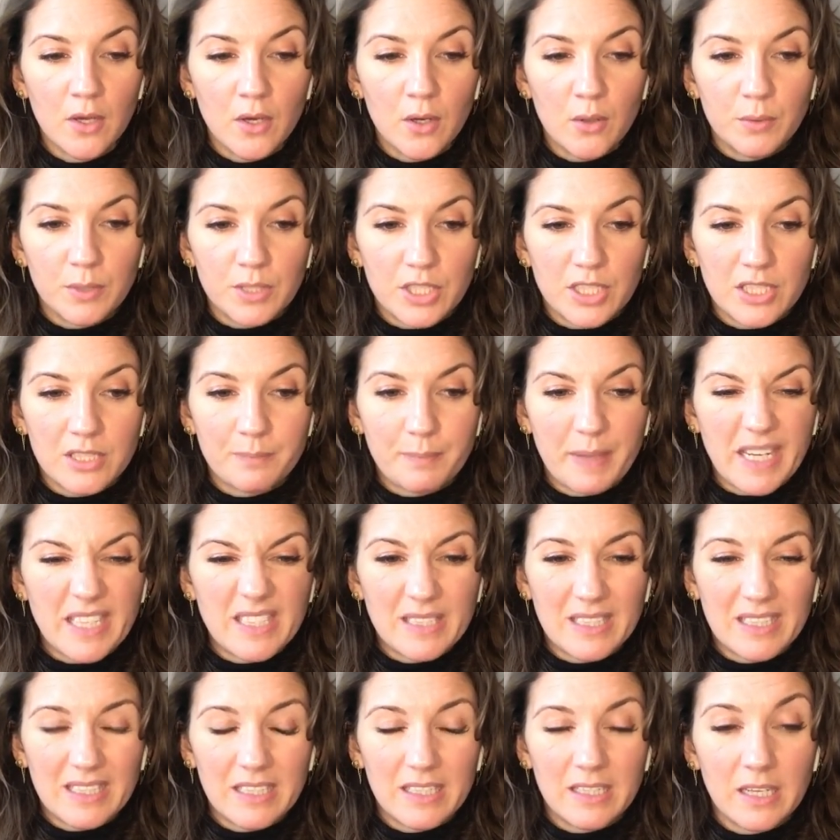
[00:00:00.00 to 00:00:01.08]
which is
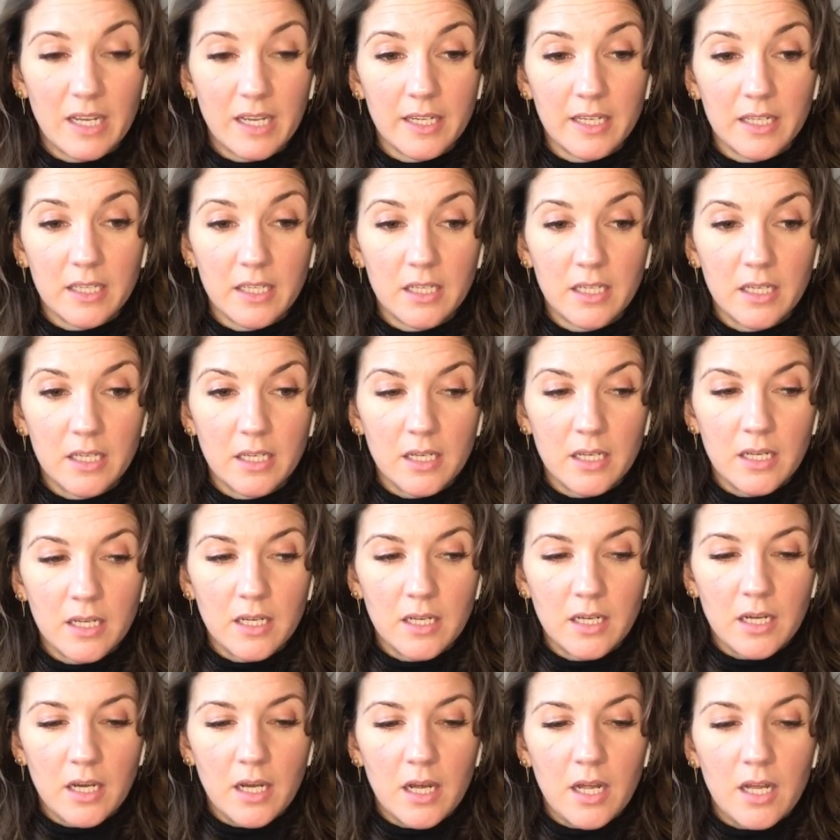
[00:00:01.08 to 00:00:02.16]
basically like
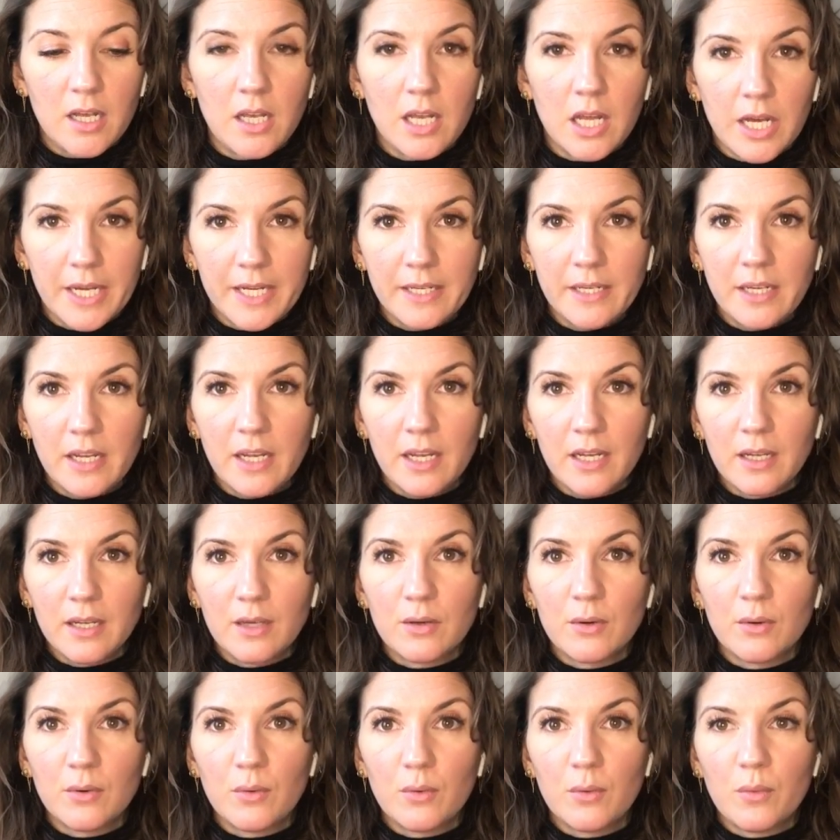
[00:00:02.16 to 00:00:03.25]
aligning
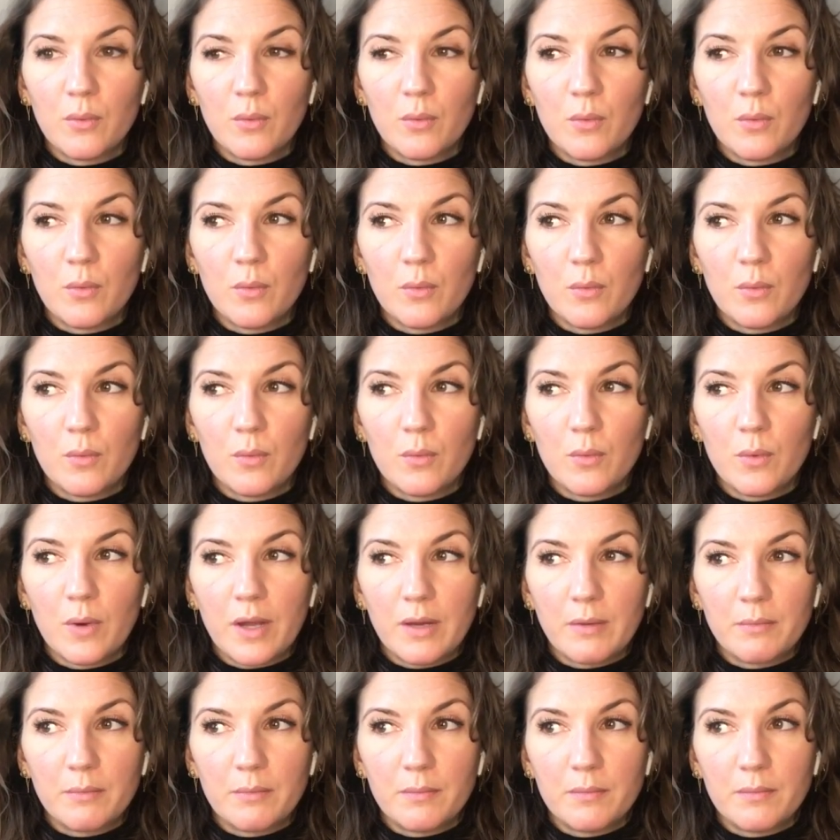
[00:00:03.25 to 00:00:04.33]

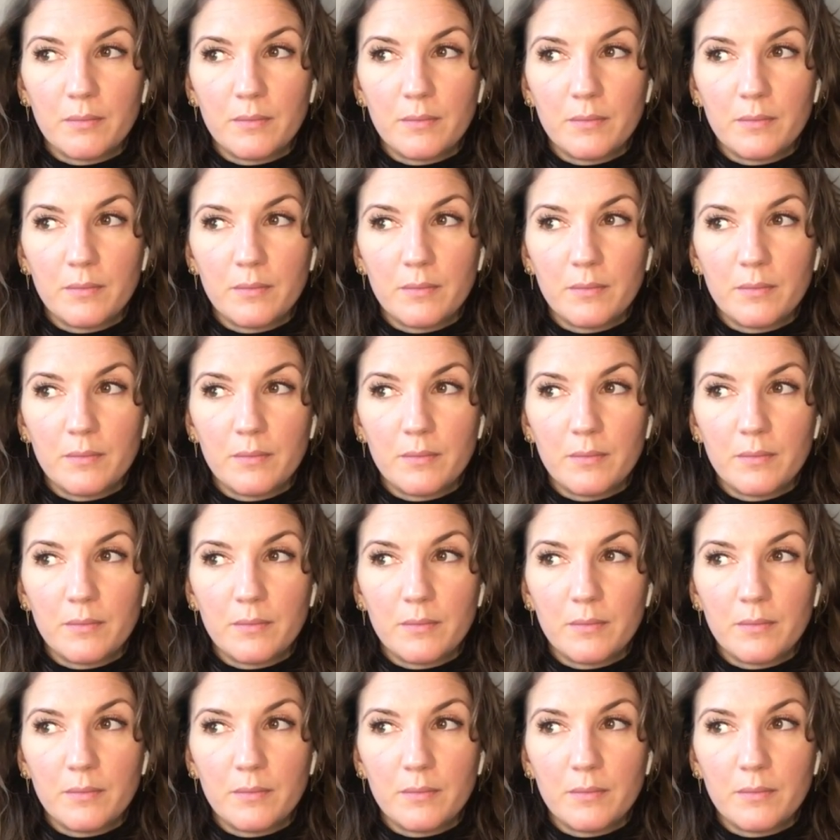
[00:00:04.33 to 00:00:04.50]
and